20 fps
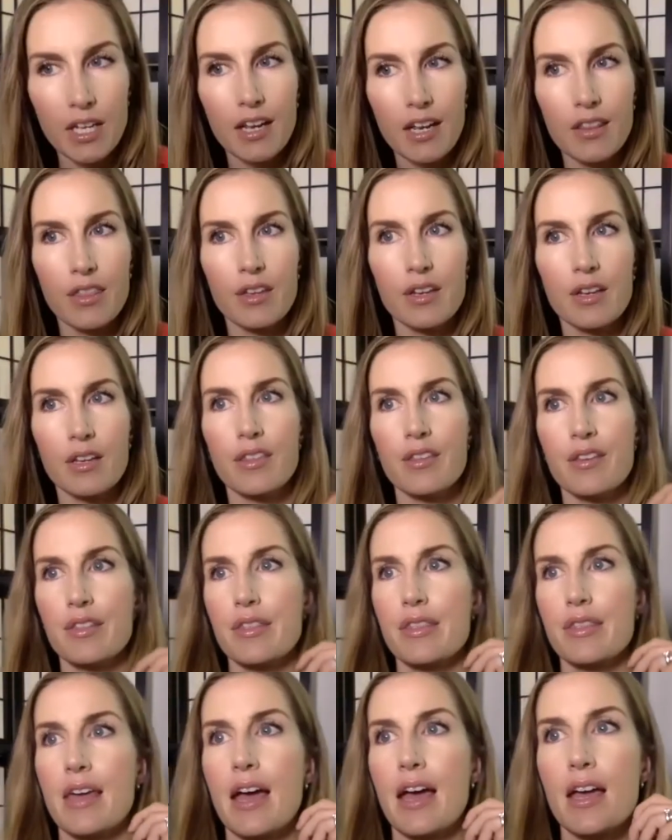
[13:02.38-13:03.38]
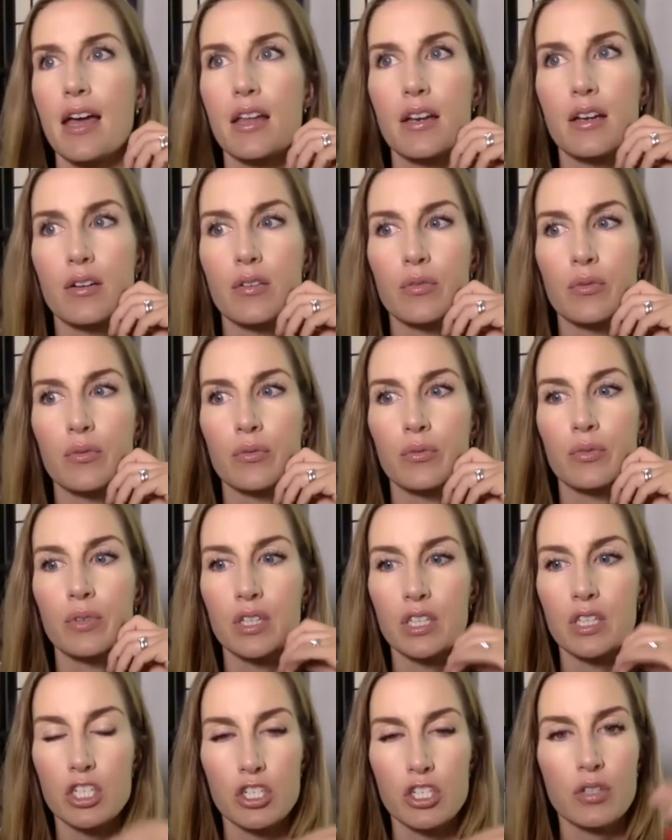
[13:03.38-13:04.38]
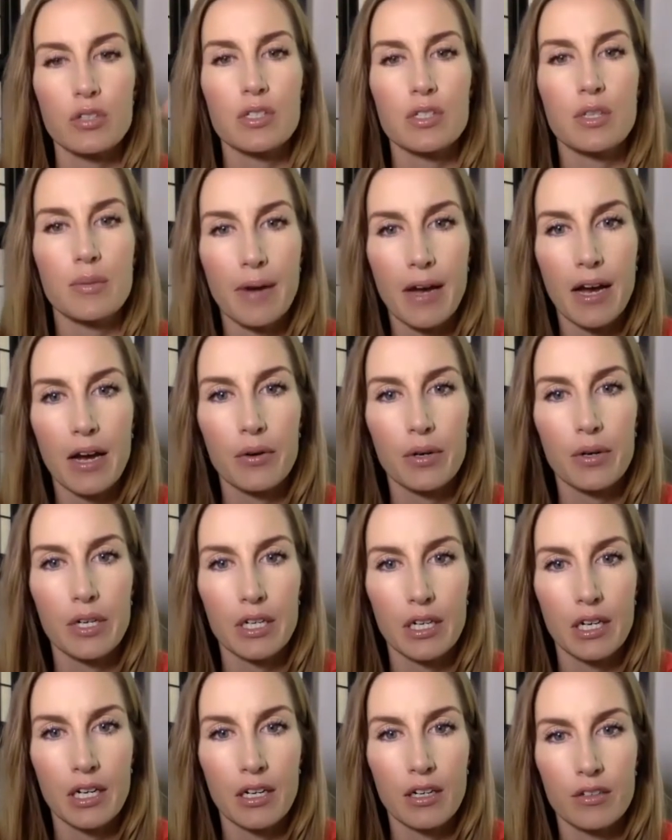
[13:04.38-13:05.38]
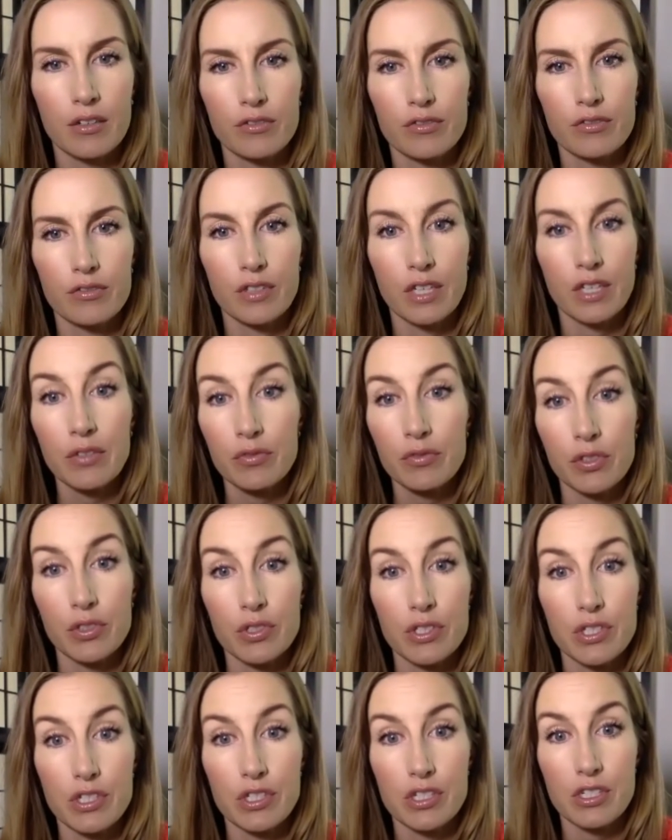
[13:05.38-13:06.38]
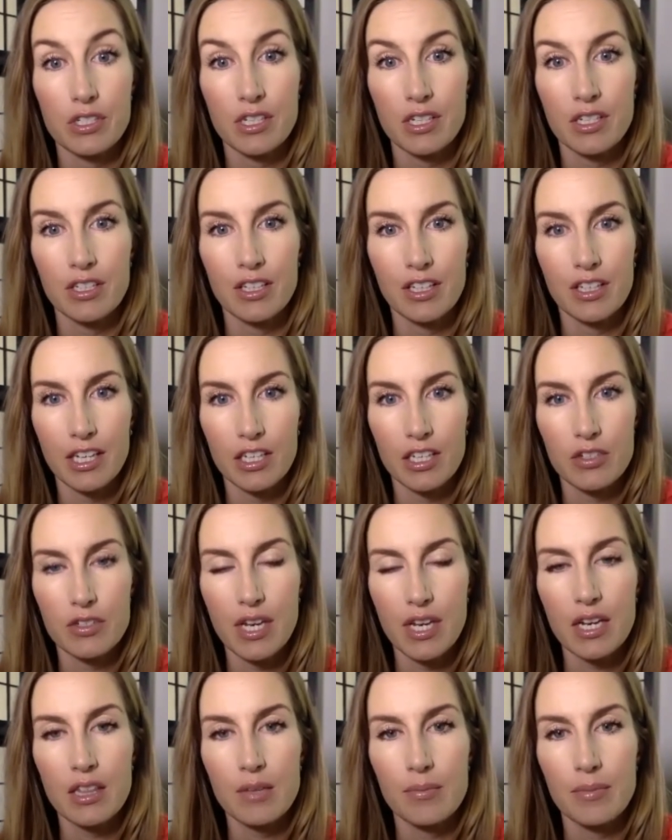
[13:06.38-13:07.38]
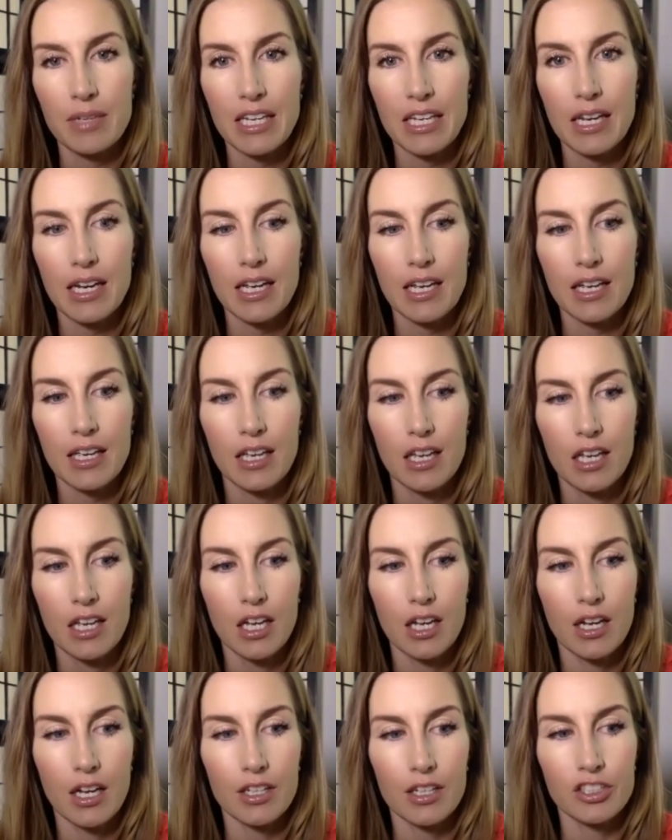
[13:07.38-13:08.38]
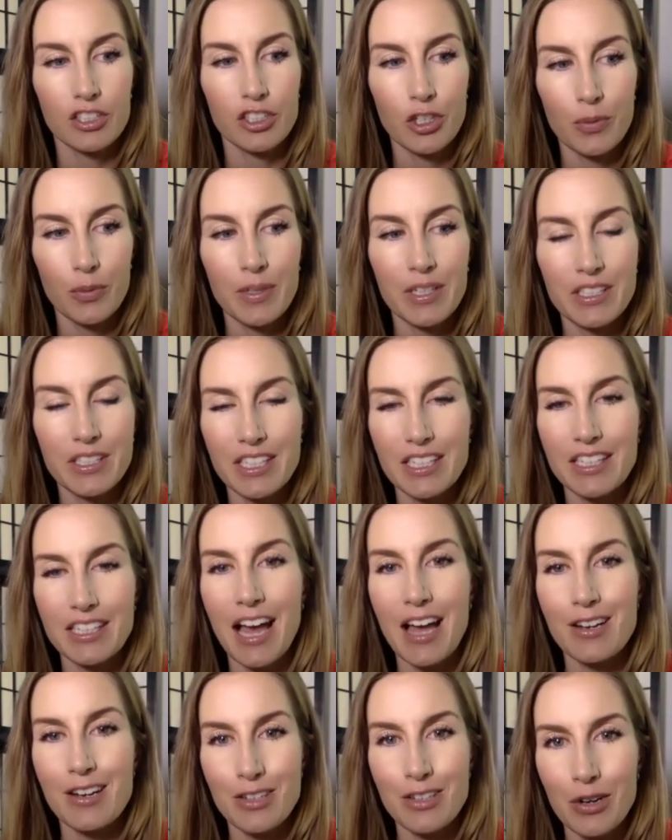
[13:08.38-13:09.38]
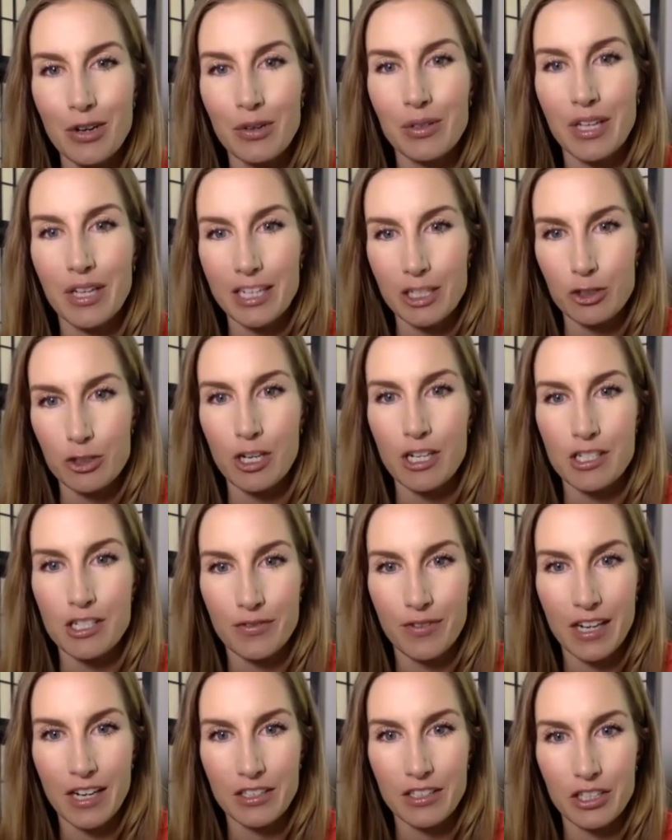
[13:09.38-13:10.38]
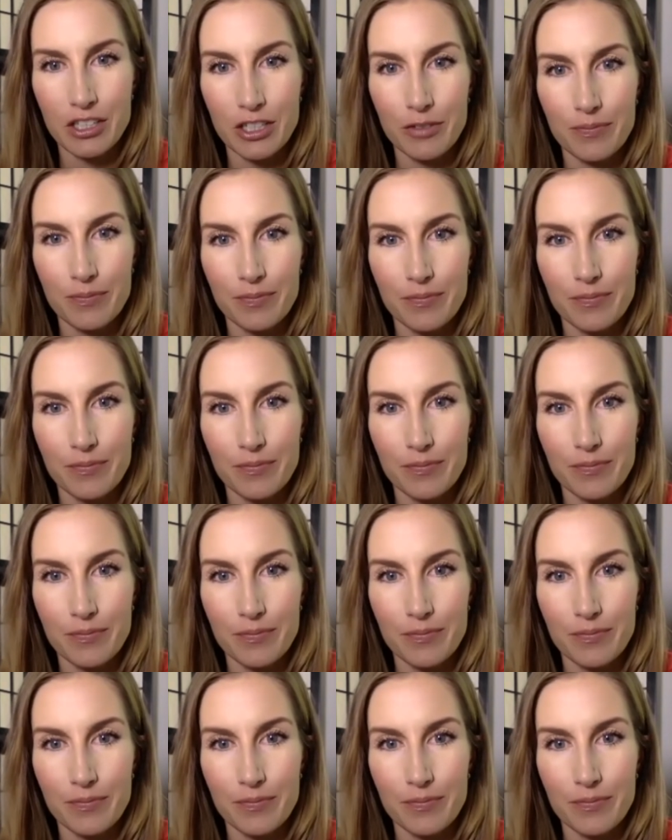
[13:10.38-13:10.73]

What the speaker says: I think that really shows the power of influencers. And like you said in the beginning, you're building that know, like, trust factor.